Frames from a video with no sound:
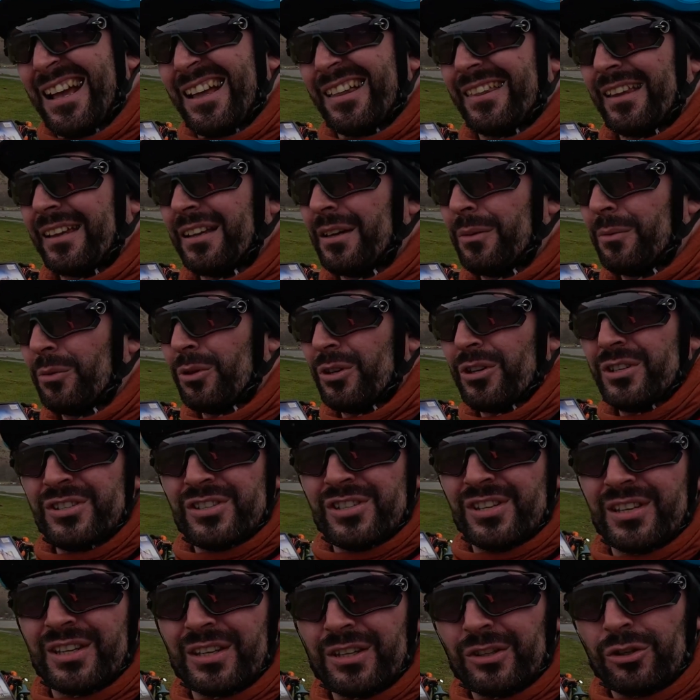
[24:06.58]
I think it
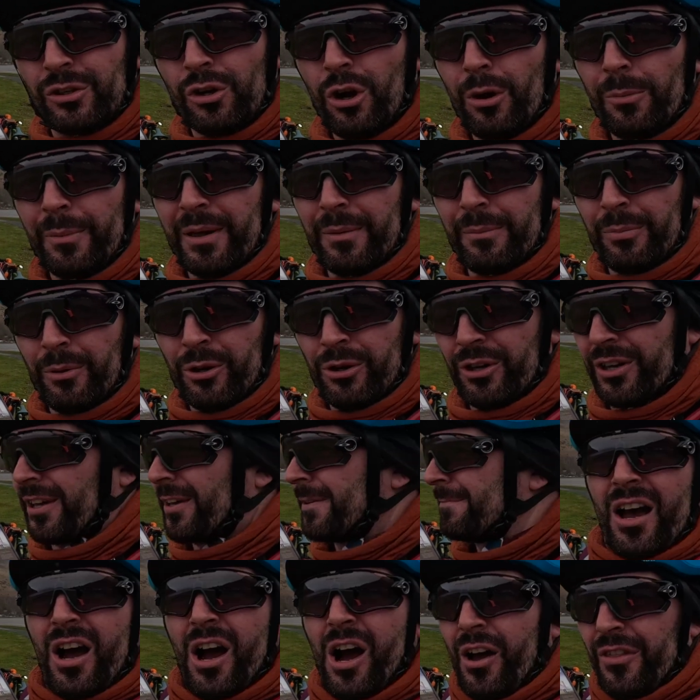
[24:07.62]
was, comic book.
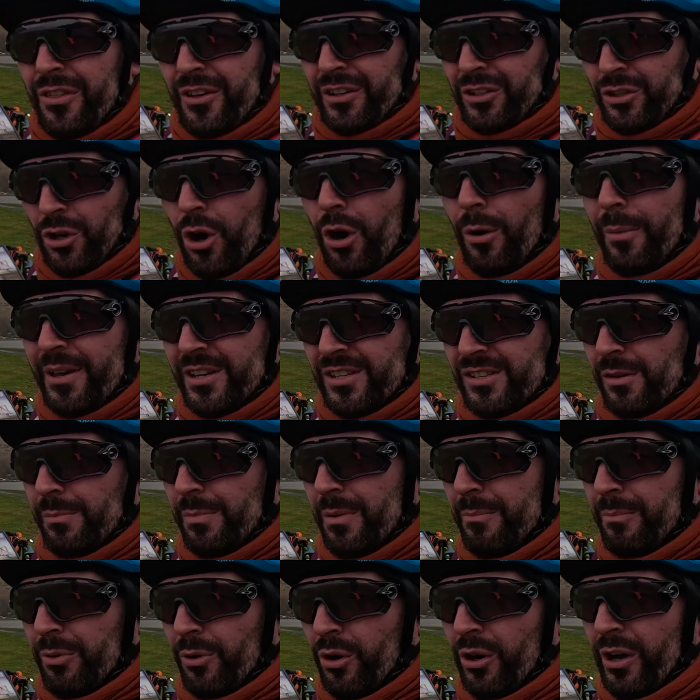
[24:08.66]
Other comics that have
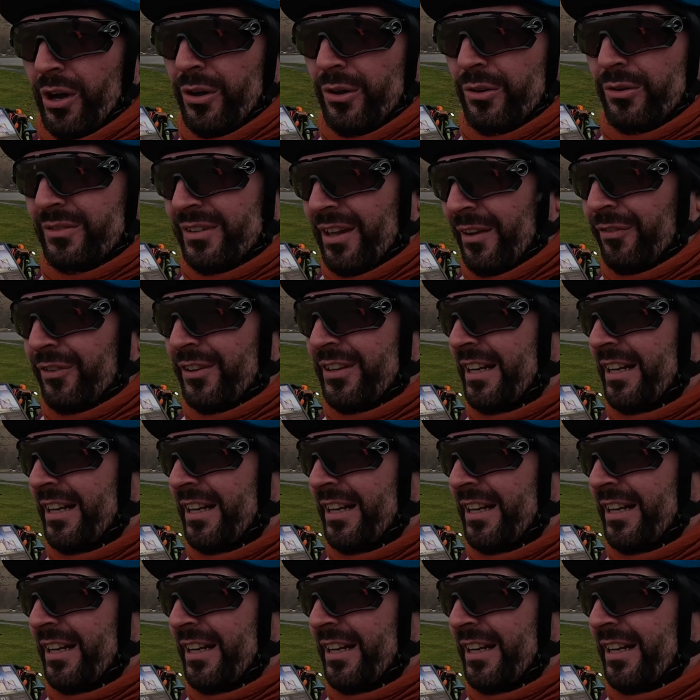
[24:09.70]
been brought out, different